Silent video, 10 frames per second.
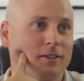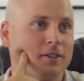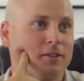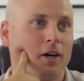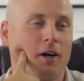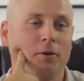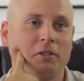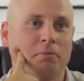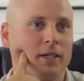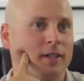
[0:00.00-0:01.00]
She's
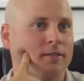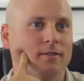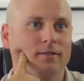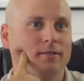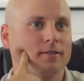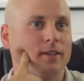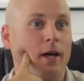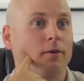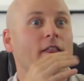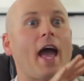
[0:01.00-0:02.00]
always been
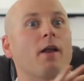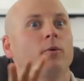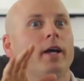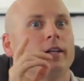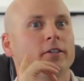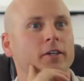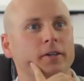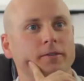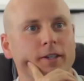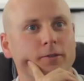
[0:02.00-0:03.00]
that that way
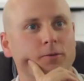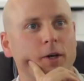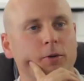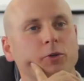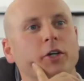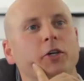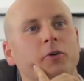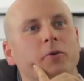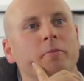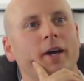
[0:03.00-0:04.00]
too. It was it was really
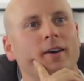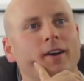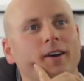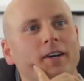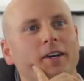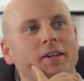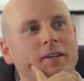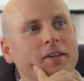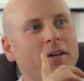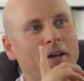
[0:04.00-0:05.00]
cool when we met her. You're fortunate.
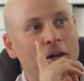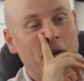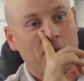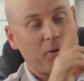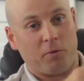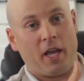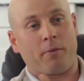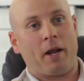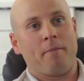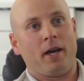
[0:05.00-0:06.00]
Well, yeah,
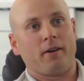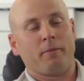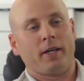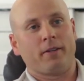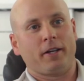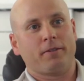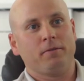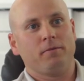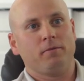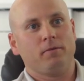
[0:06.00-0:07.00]
when I met her, man, like
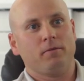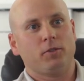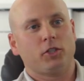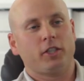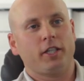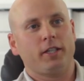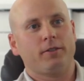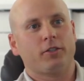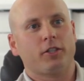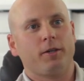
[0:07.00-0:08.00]

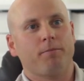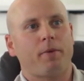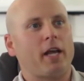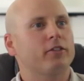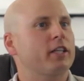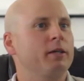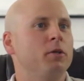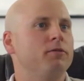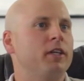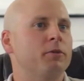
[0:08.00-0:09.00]
she she basically
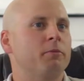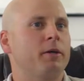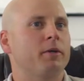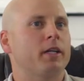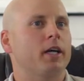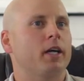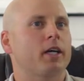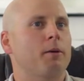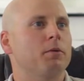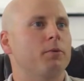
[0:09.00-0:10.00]
moved in with me within a, a
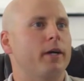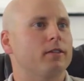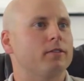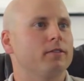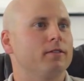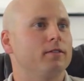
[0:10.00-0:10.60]
couple of weeks.